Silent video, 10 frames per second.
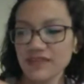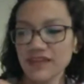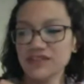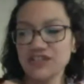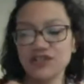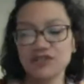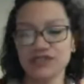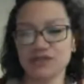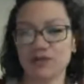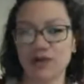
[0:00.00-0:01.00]
She
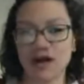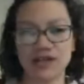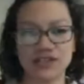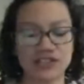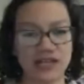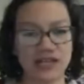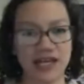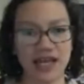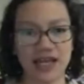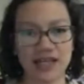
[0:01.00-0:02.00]
uses gouache,
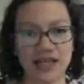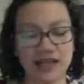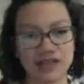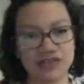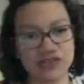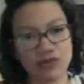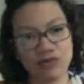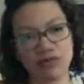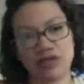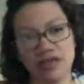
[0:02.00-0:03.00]
and
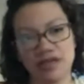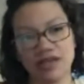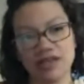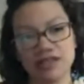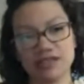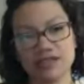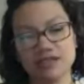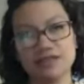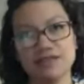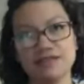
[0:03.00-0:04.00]
so it's
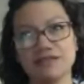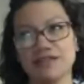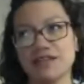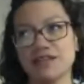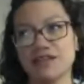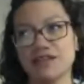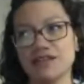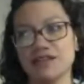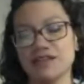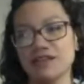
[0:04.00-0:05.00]

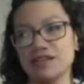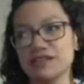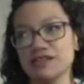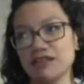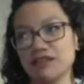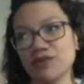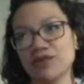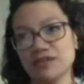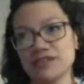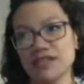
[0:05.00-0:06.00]
these
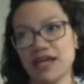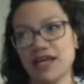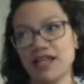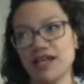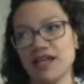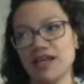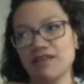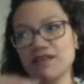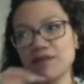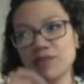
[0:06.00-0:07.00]
florals that
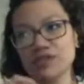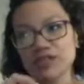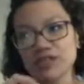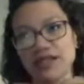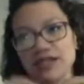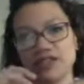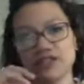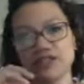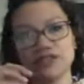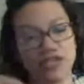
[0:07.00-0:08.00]
they're mostly
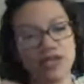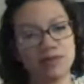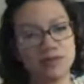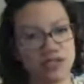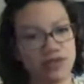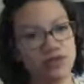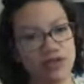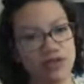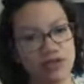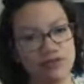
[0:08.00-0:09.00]
like shapes, and you
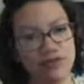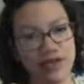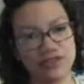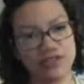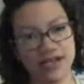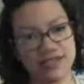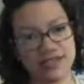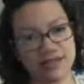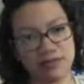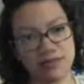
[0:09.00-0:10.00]
could
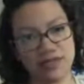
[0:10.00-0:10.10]
vectorize them.